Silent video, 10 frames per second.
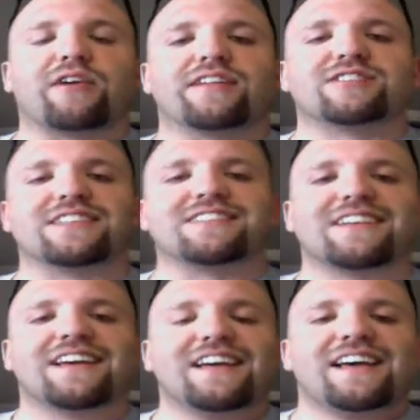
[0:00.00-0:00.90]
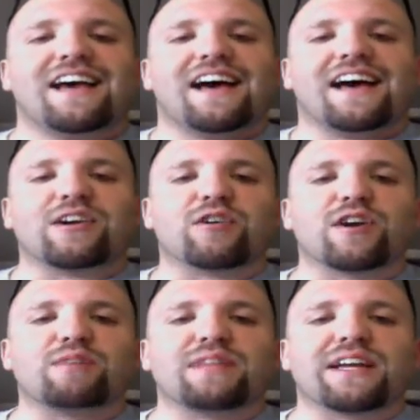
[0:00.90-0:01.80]
There's this
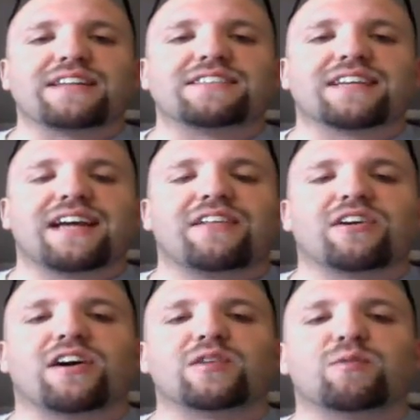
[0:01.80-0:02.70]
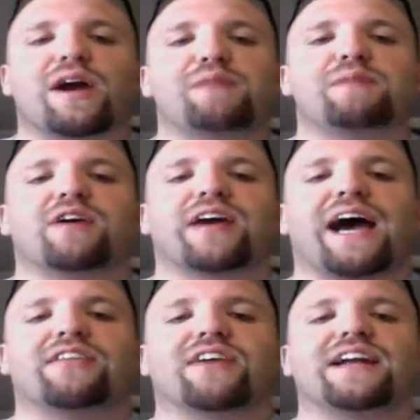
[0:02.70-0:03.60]
group that gets together called the Rainbow
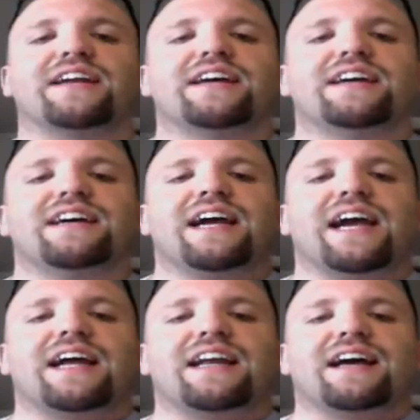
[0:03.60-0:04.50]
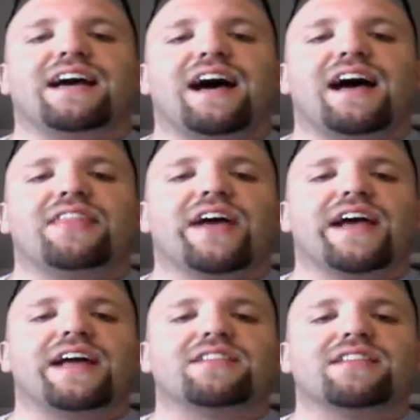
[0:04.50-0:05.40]
Gathering, and
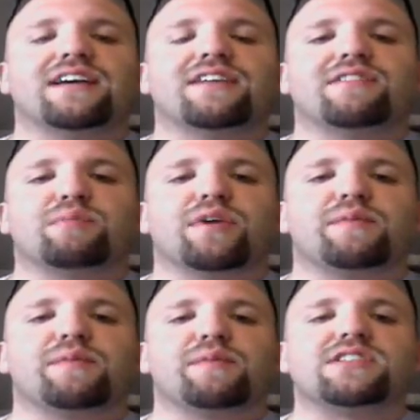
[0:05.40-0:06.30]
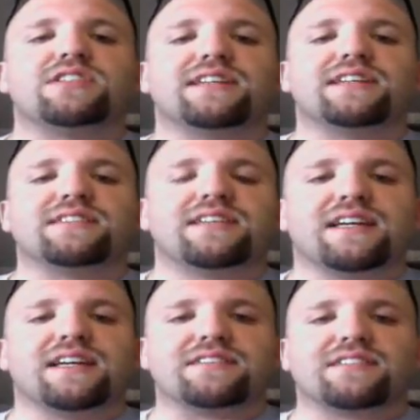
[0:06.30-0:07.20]
they live in pretty much tent
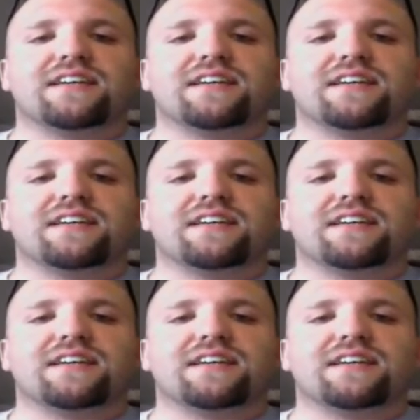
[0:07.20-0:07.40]
cities,